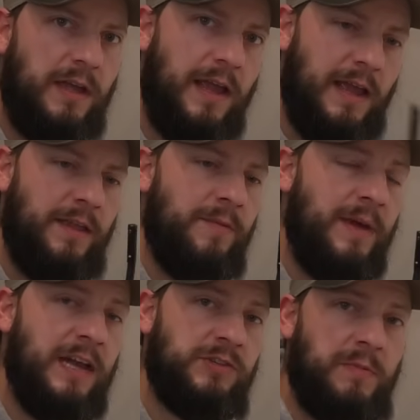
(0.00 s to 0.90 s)
and the
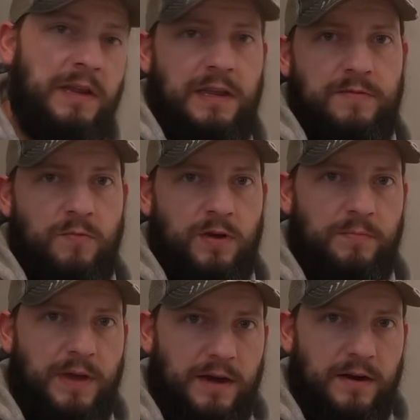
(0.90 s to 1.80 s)
match might even work
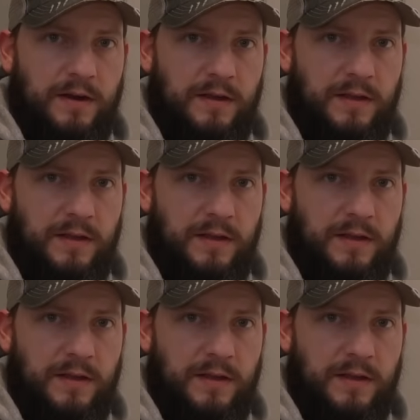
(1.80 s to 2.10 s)
better.